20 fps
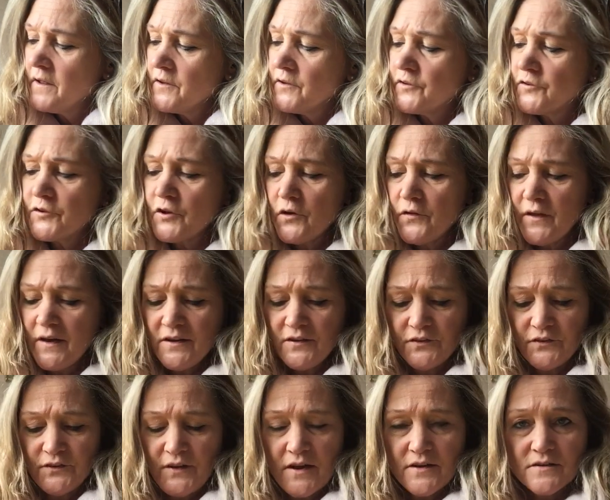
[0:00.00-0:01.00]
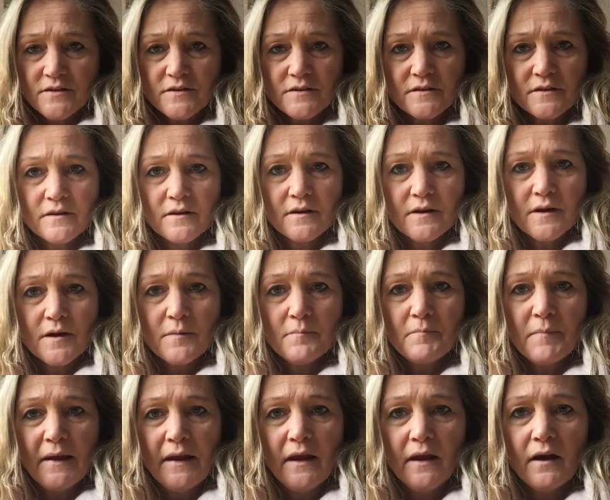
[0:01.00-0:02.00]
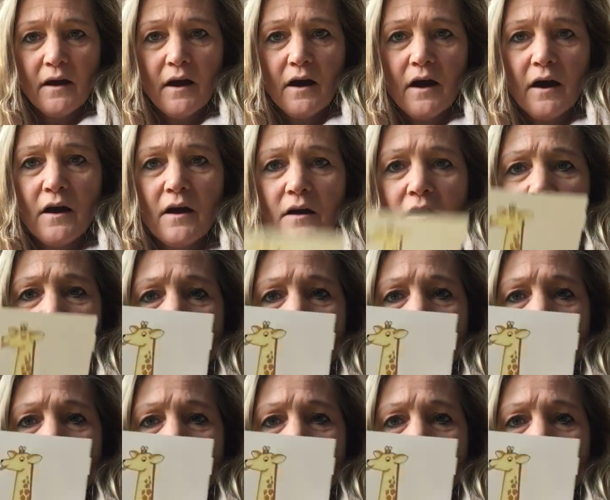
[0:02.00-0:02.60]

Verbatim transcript: So they sent me a